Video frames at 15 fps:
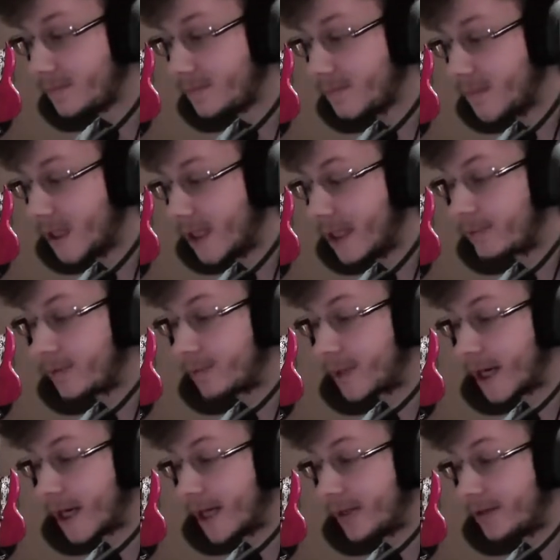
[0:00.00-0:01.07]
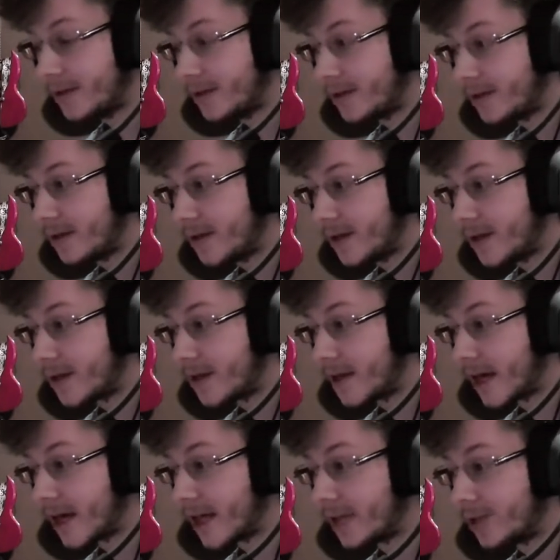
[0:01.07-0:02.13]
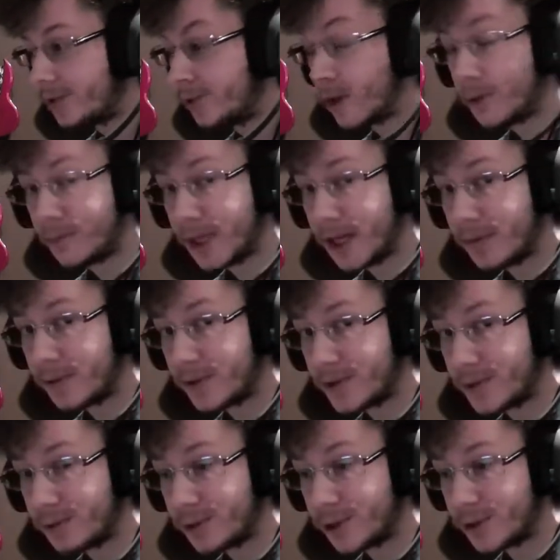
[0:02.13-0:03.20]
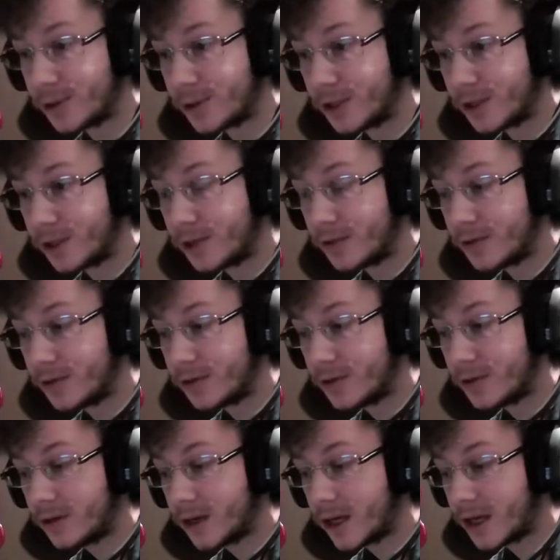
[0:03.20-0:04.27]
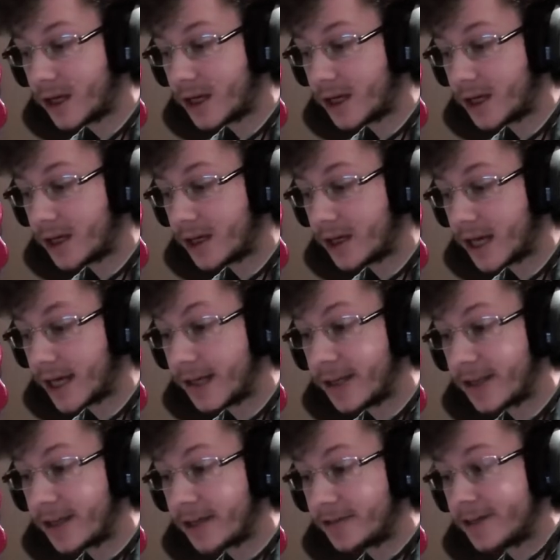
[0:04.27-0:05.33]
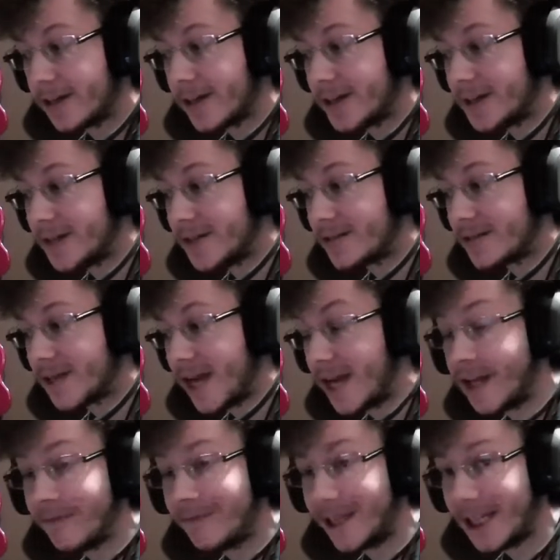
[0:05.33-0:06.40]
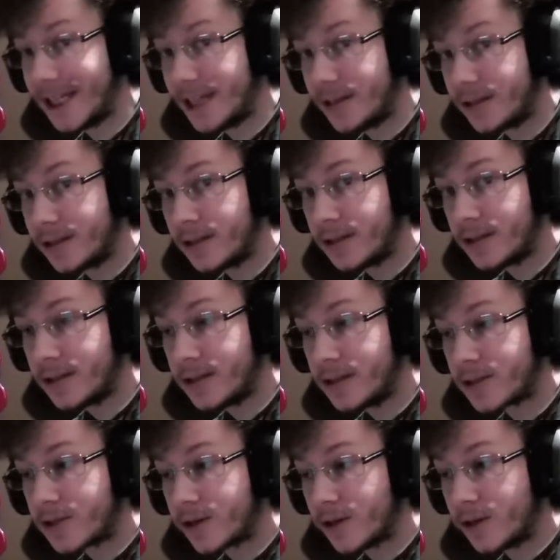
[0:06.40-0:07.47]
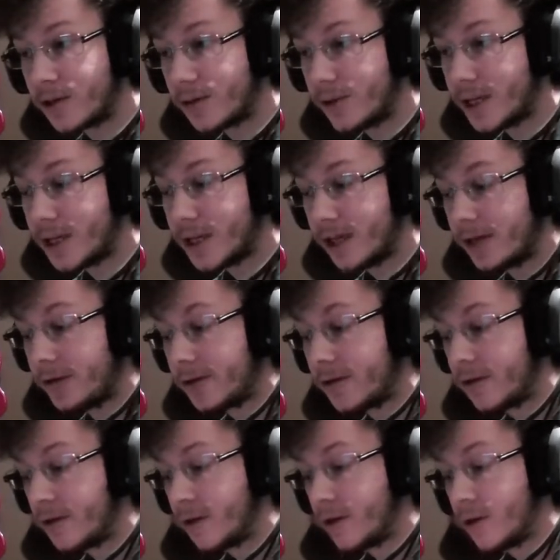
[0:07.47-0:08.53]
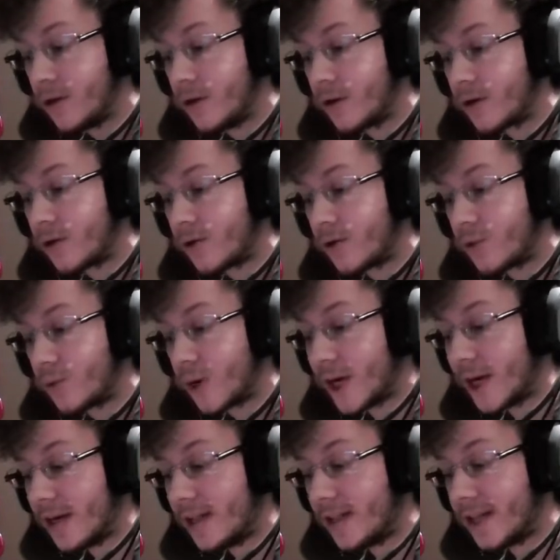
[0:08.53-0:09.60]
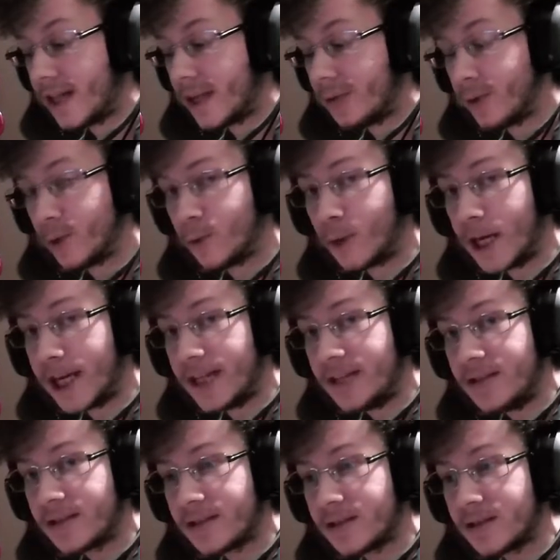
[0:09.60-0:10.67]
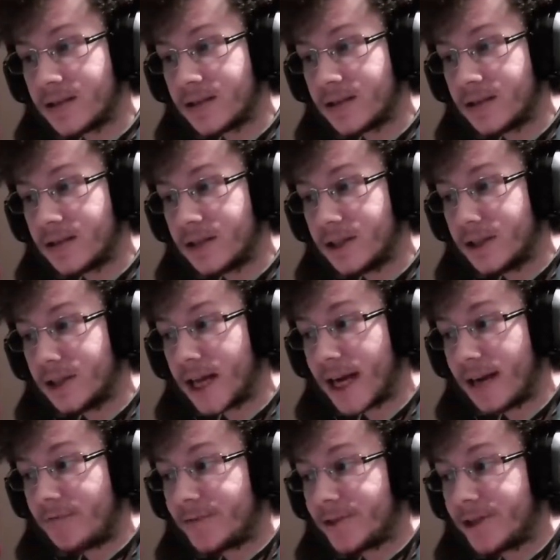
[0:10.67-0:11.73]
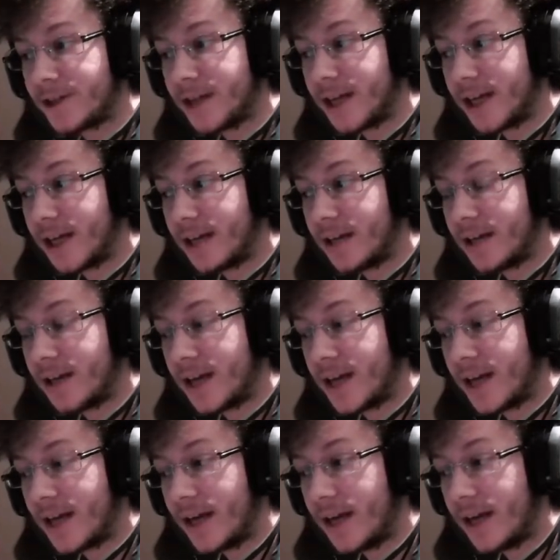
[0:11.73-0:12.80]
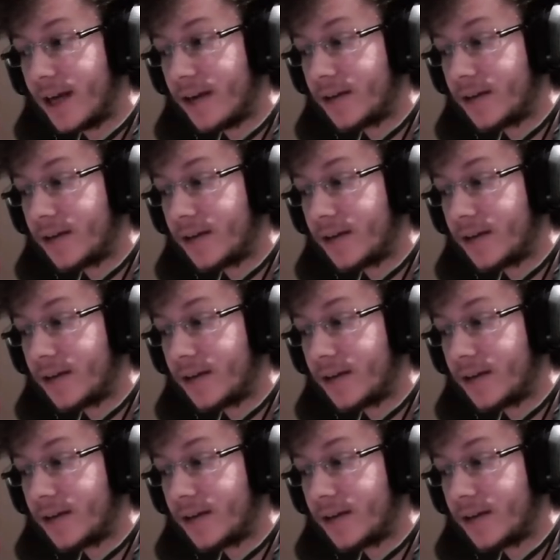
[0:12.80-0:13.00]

Keep in mind that you won't be able to record anything that is AV. So the red, yellow, and white, you'll have to get a